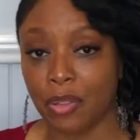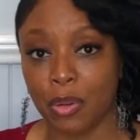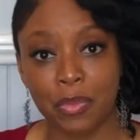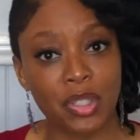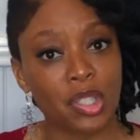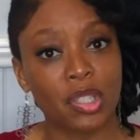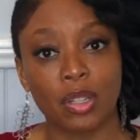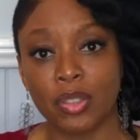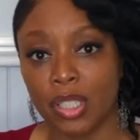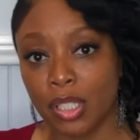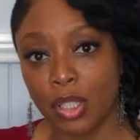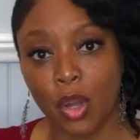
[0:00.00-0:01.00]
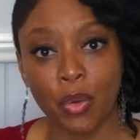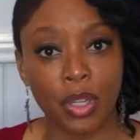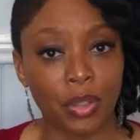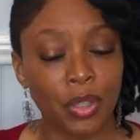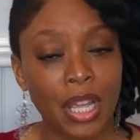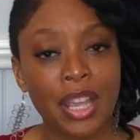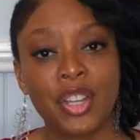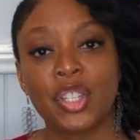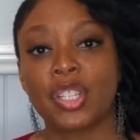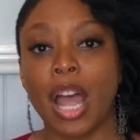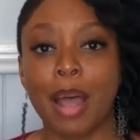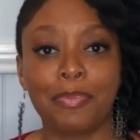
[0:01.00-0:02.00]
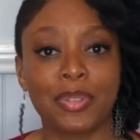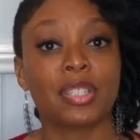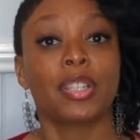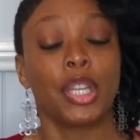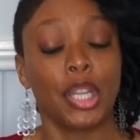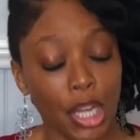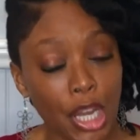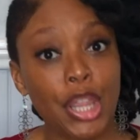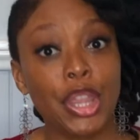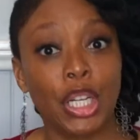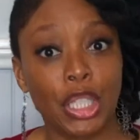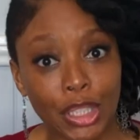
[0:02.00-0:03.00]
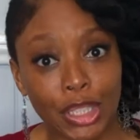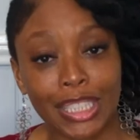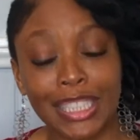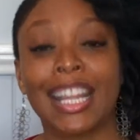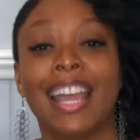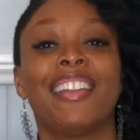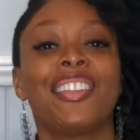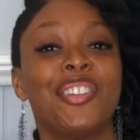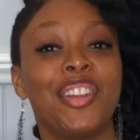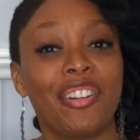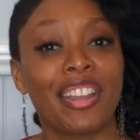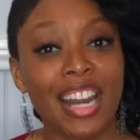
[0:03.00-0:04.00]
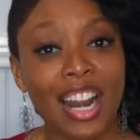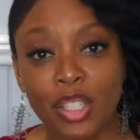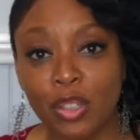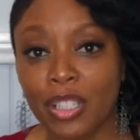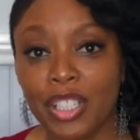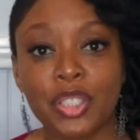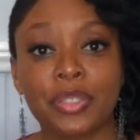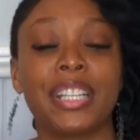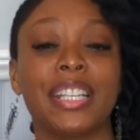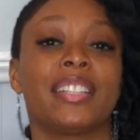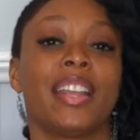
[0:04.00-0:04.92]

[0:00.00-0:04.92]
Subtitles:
We would just go to the local shops in the hood, get our toiletries.